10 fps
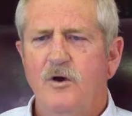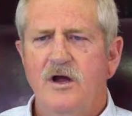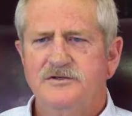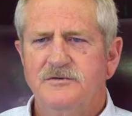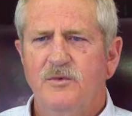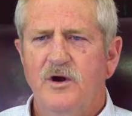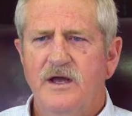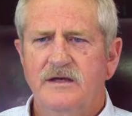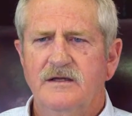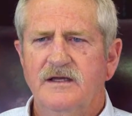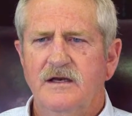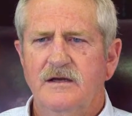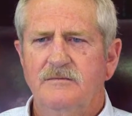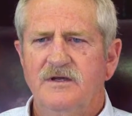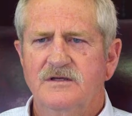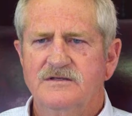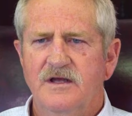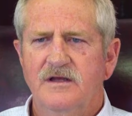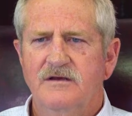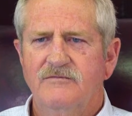Roger Bradley, and I'm the
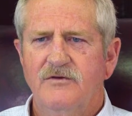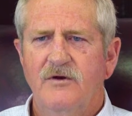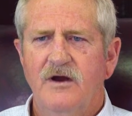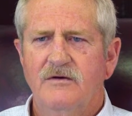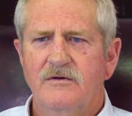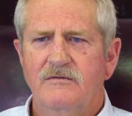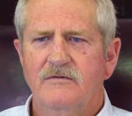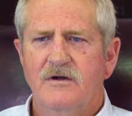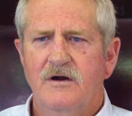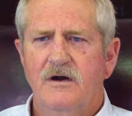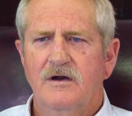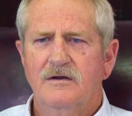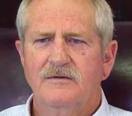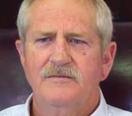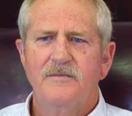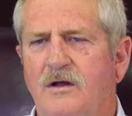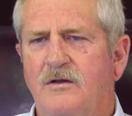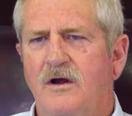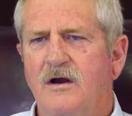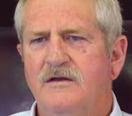executive director of LARC.
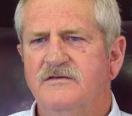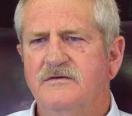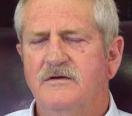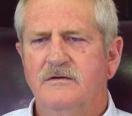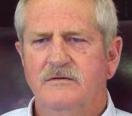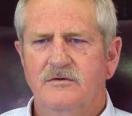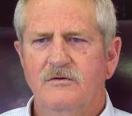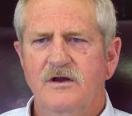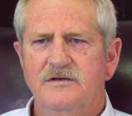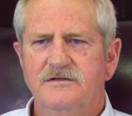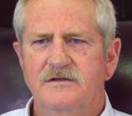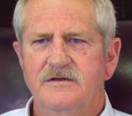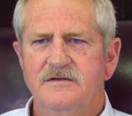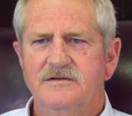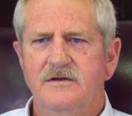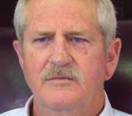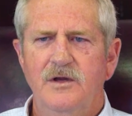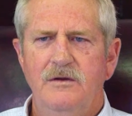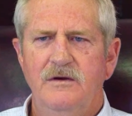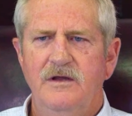Well, LARC is a creation of this
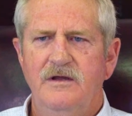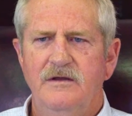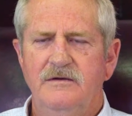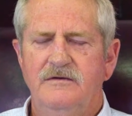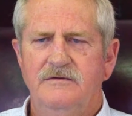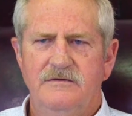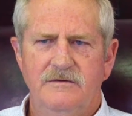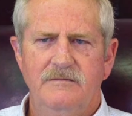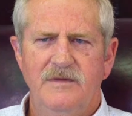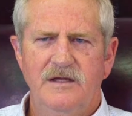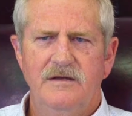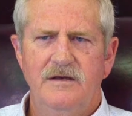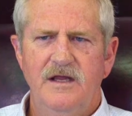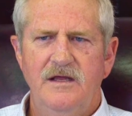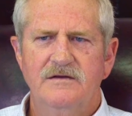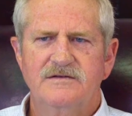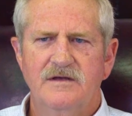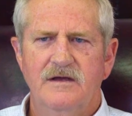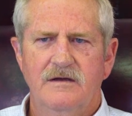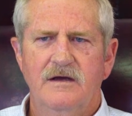community to meet the needs
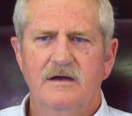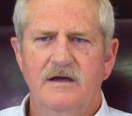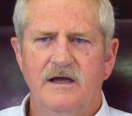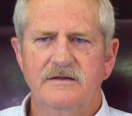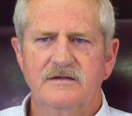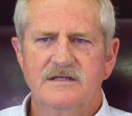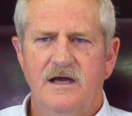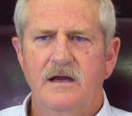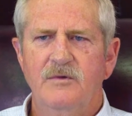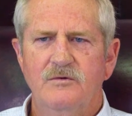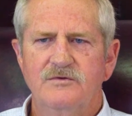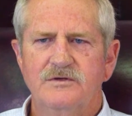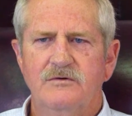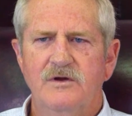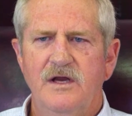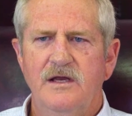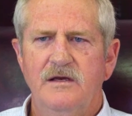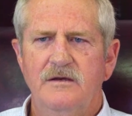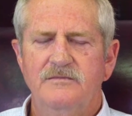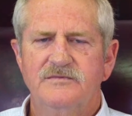at the time it was
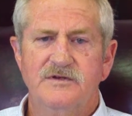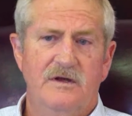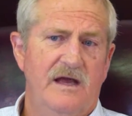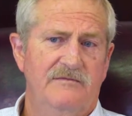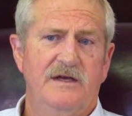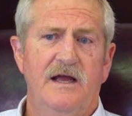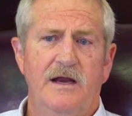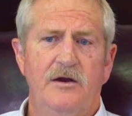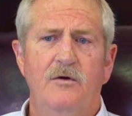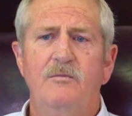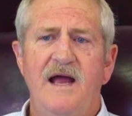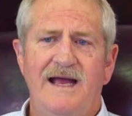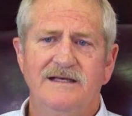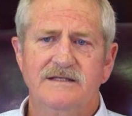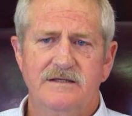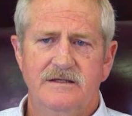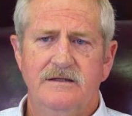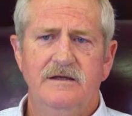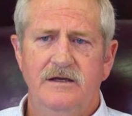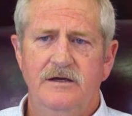created. So you have to kind of go back to
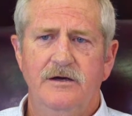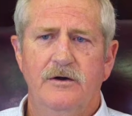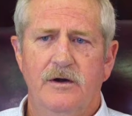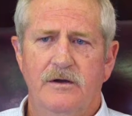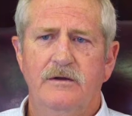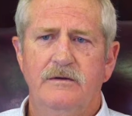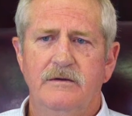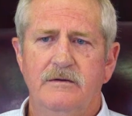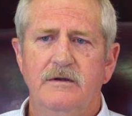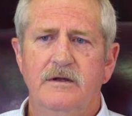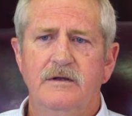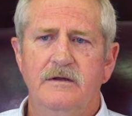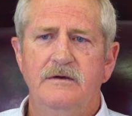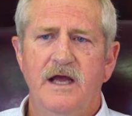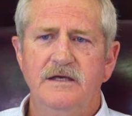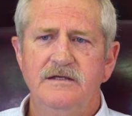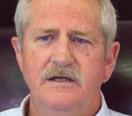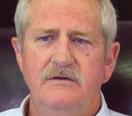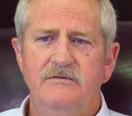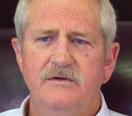the era in
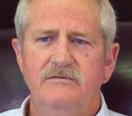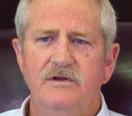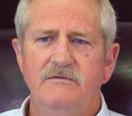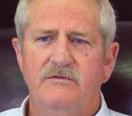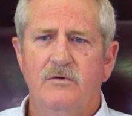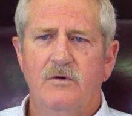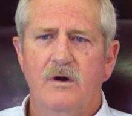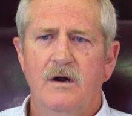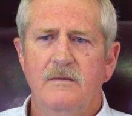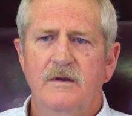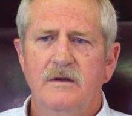1954